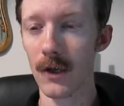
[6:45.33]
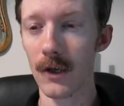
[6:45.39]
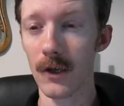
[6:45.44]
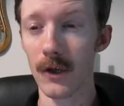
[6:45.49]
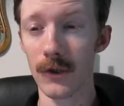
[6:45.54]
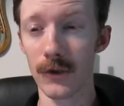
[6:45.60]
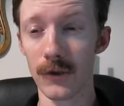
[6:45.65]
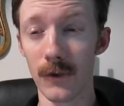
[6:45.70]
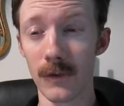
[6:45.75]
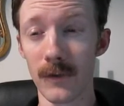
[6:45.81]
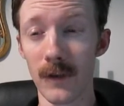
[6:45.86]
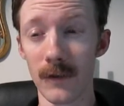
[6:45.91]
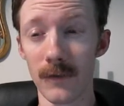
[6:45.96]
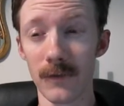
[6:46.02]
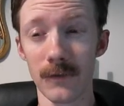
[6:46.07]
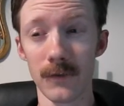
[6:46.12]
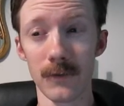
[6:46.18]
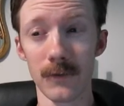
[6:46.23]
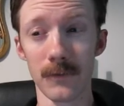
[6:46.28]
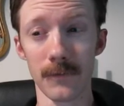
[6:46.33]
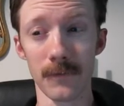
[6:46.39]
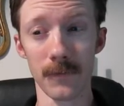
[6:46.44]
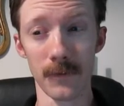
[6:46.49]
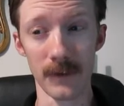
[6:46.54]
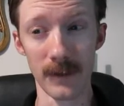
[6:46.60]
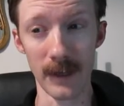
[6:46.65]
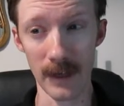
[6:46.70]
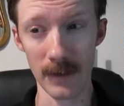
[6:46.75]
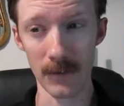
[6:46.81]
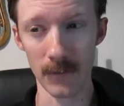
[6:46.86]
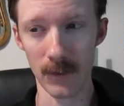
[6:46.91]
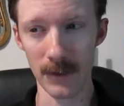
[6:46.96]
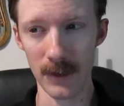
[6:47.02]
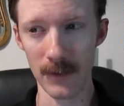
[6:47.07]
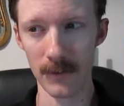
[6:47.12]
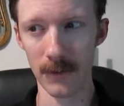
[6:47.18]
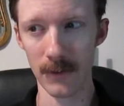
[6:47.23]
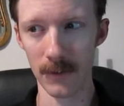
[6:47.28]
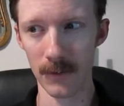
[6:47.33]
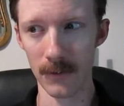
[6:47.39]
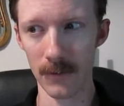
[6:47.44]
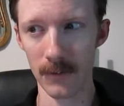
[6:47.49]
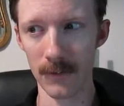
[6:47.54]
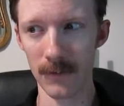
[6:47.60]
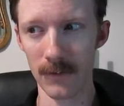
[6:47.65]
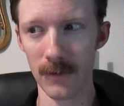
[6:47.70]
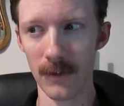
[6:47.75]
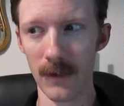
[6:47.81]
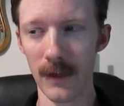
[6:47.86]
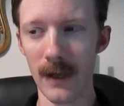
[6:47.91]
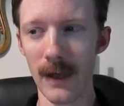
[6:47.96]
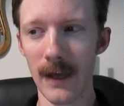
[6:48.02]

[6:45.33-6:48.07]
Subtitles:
should that student forget what he knows